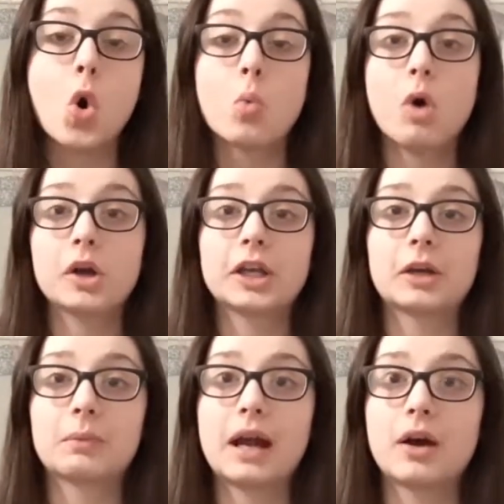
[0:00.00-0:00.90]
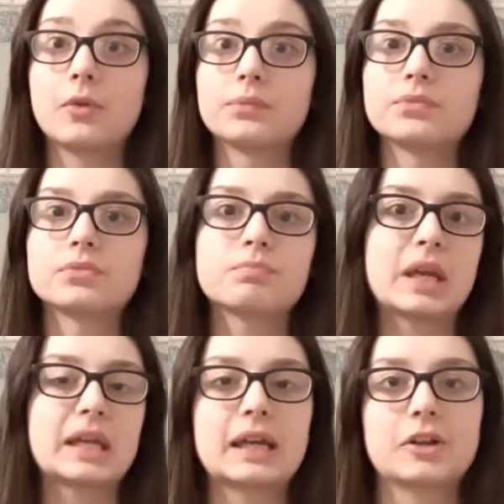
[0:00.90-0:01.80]
walking around,
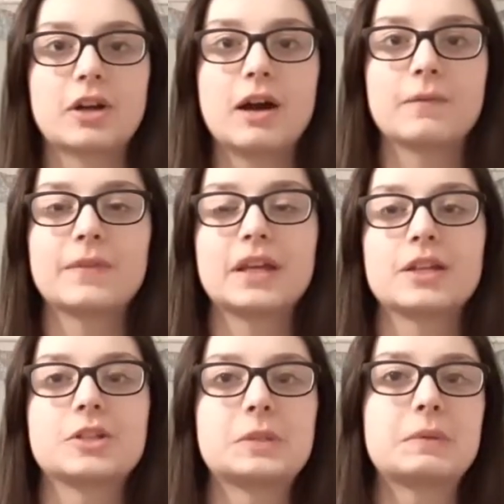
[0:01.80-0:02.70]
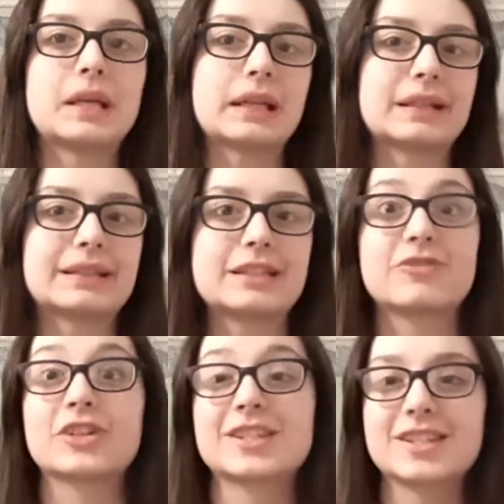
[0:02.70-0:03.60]
picking out your outfit, doing
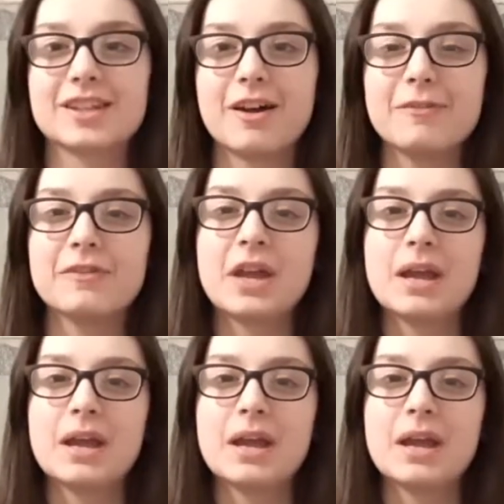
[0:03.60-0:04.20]
different stuff,